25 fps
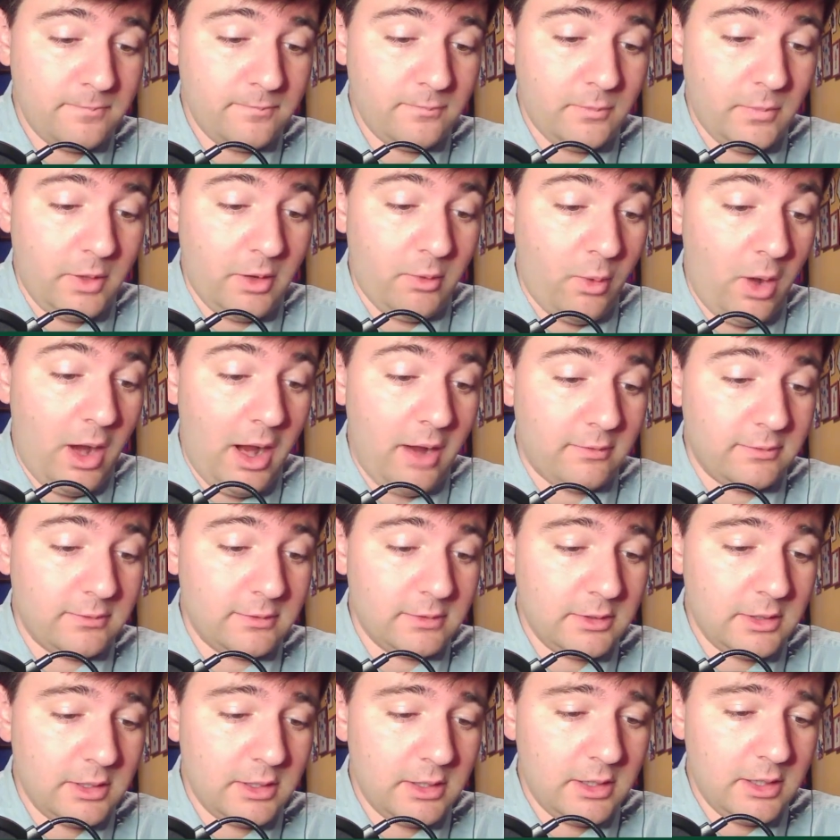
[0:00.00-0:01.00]
Oh wow.
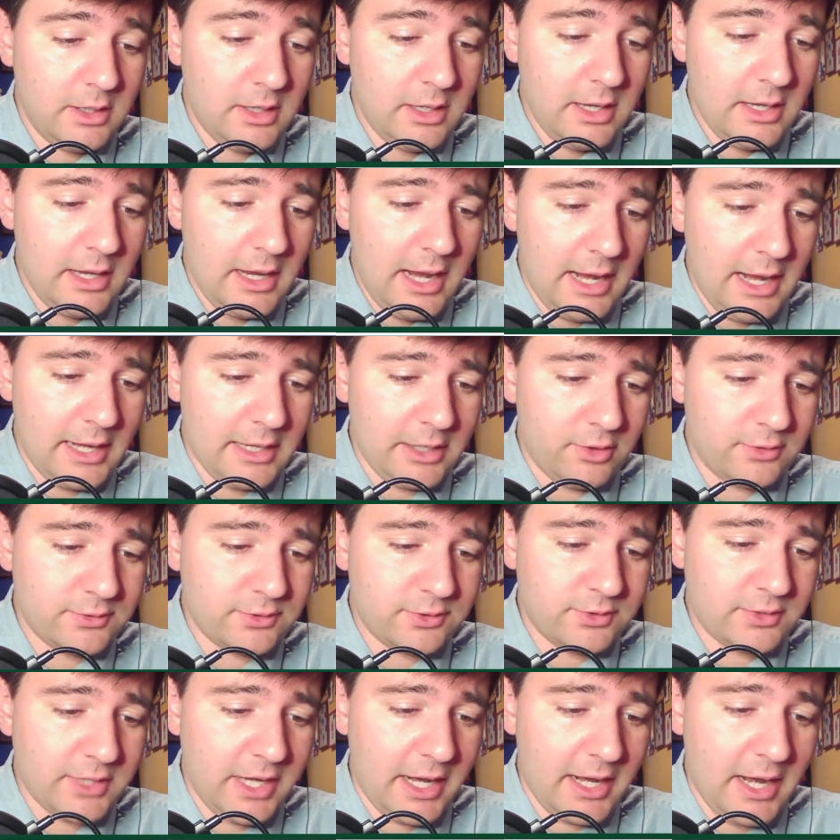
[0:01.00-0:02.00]
And he also
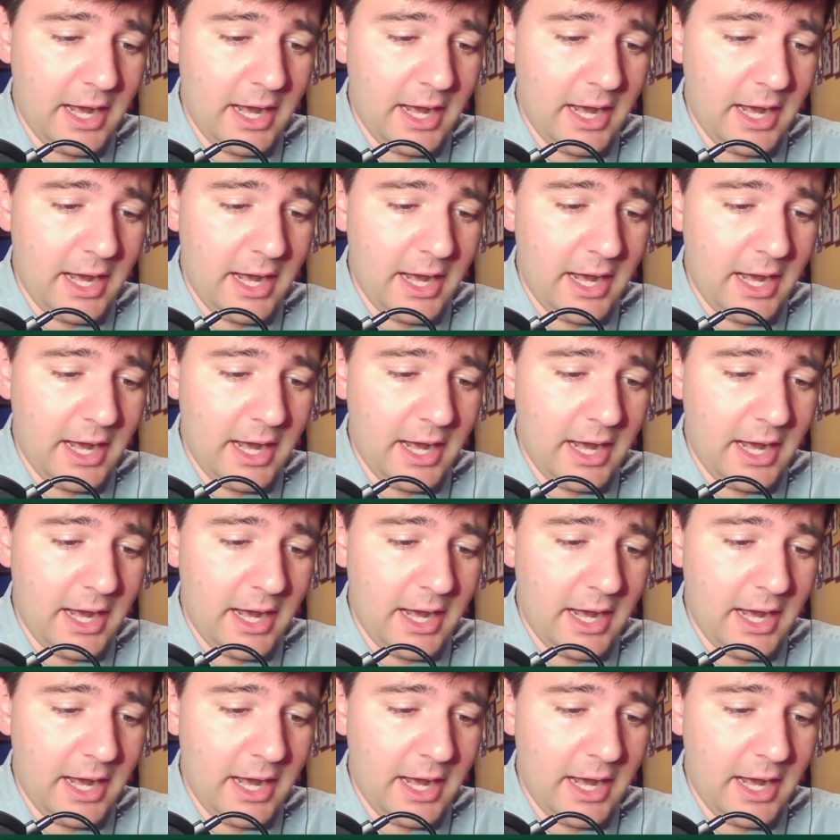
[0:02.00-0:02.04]
said,